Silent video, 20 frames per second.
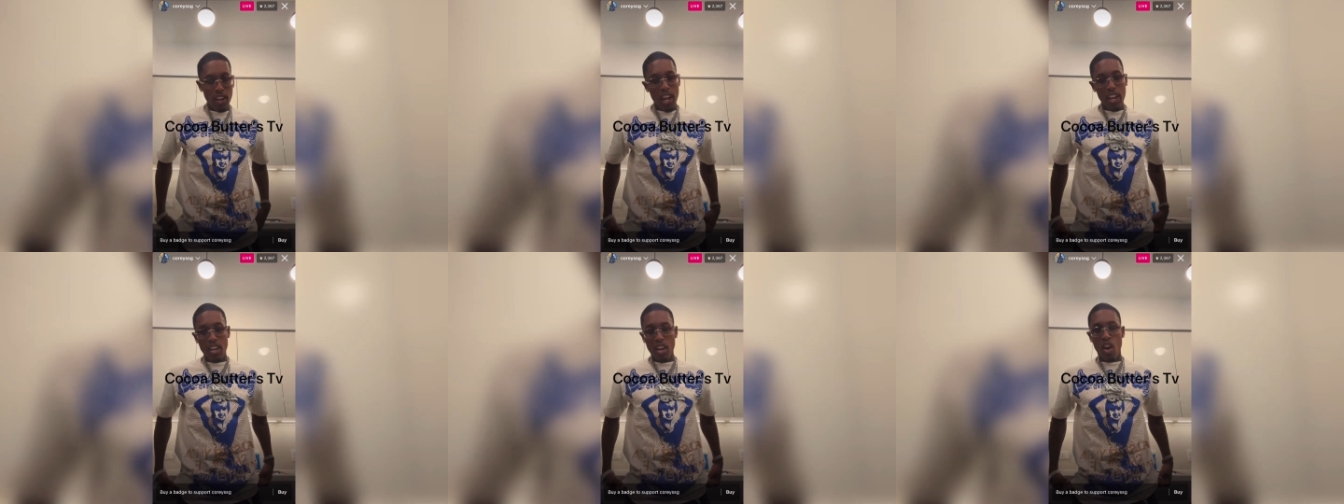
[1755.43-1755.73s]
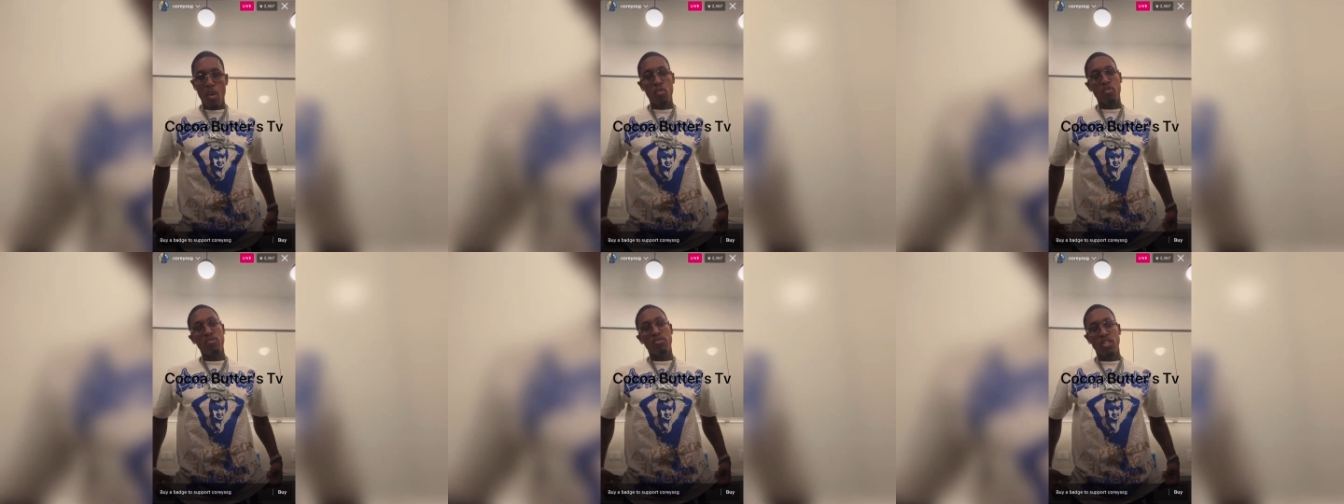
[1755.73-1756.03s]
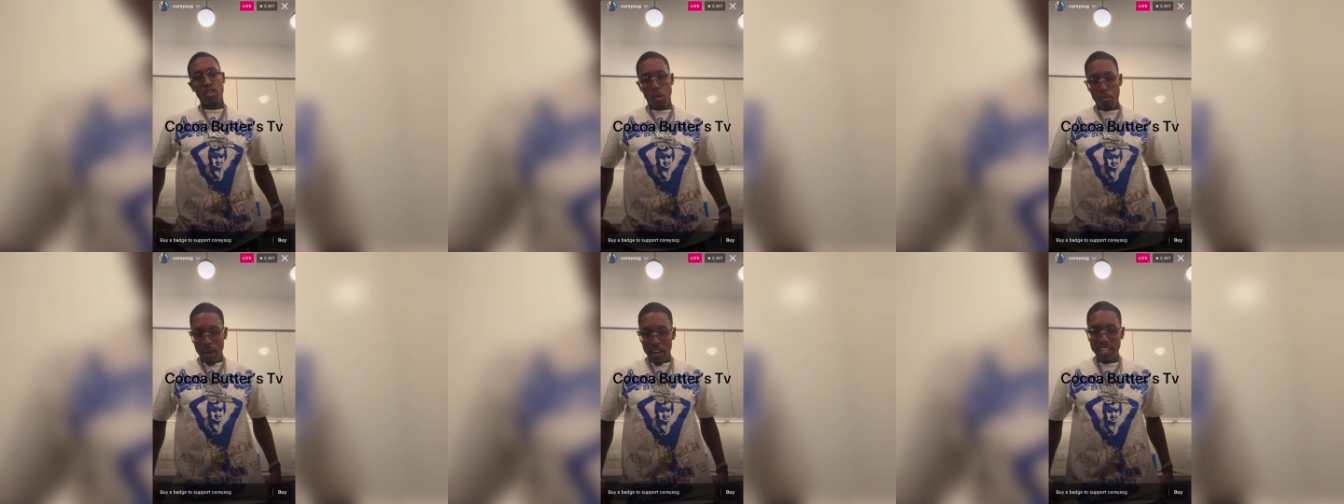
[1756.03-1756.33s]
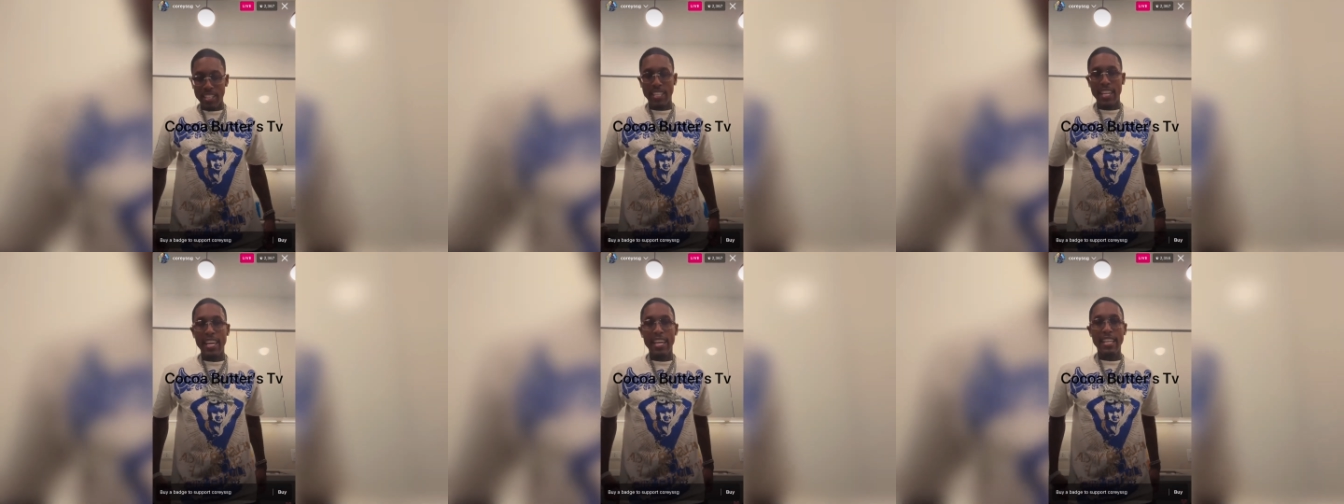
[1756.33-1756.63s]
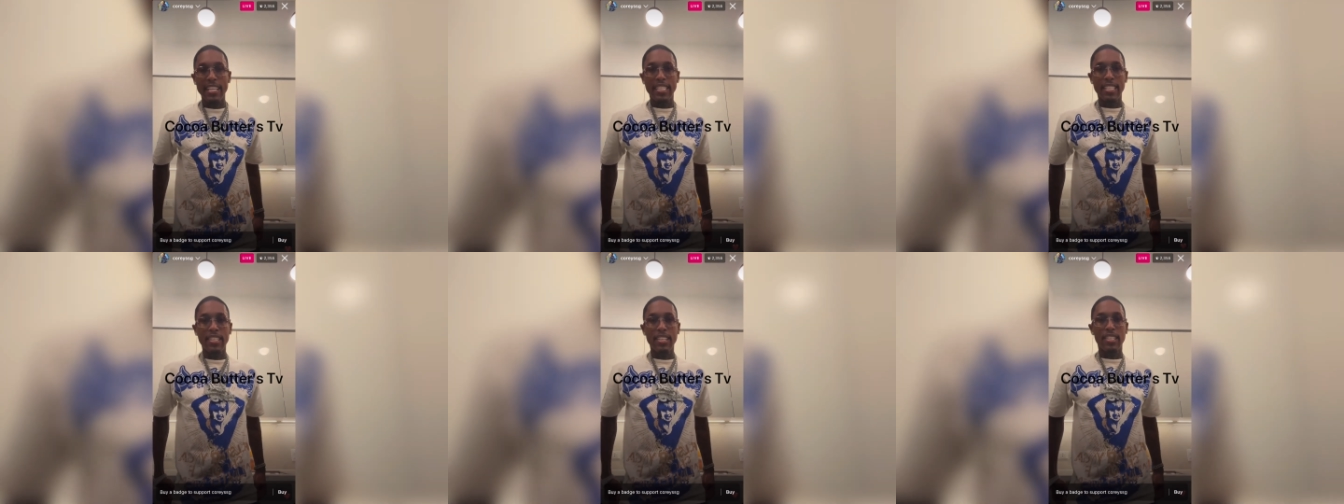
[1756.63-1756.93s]
I ain't gonna lie to y'all, on my
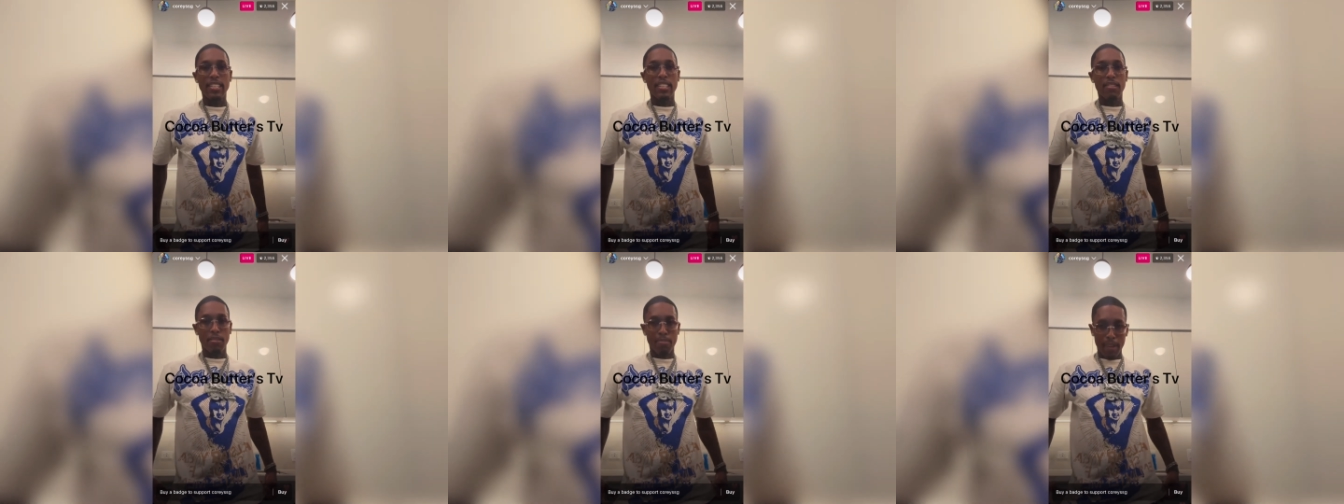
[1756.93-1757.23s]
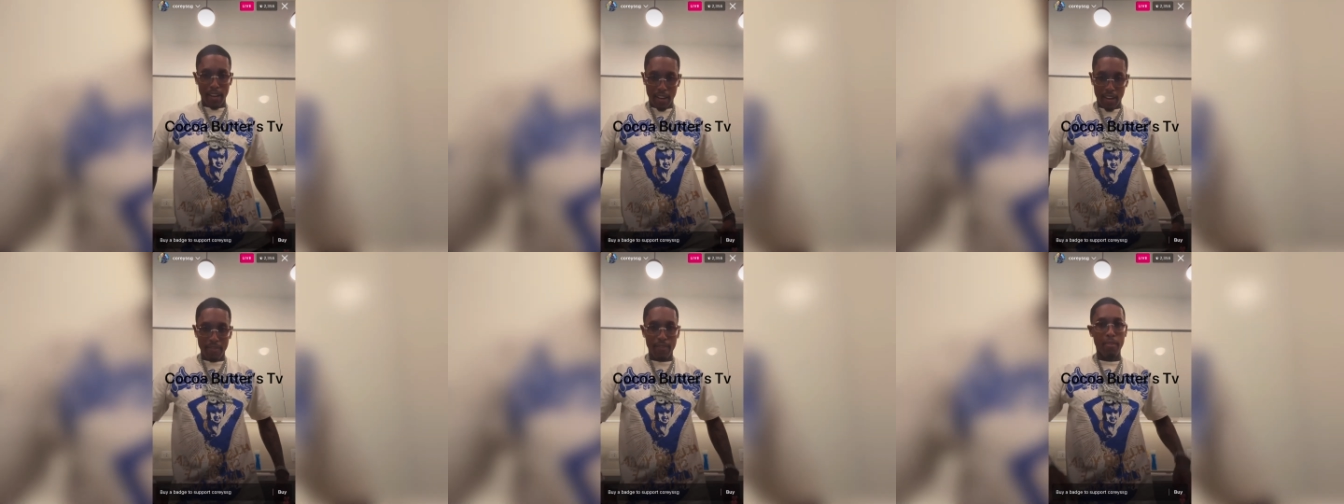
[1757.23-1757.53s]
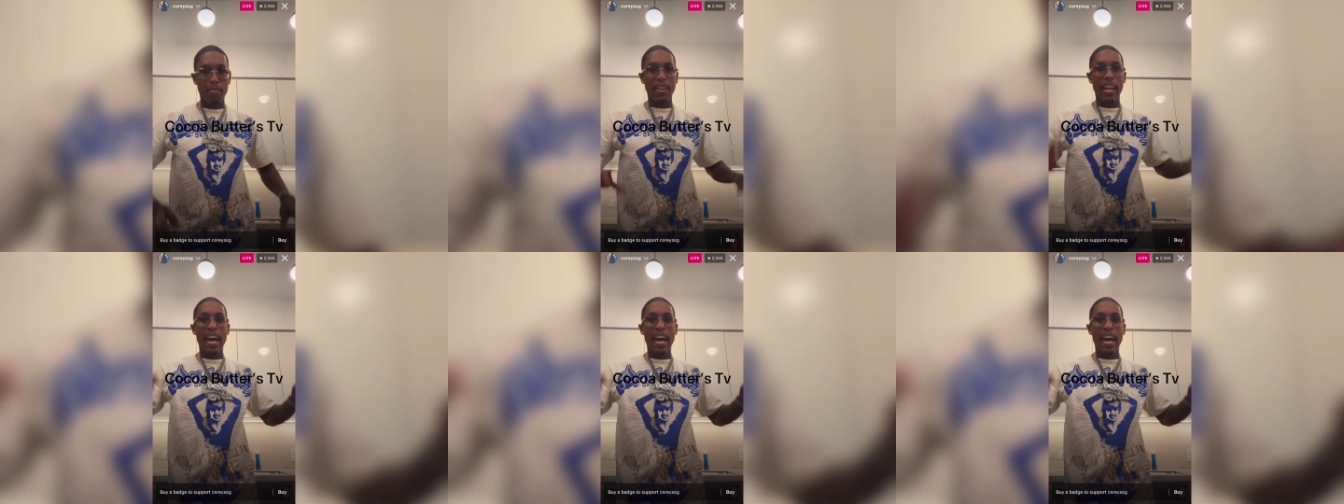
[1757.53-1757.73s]
dead sisters. Bro.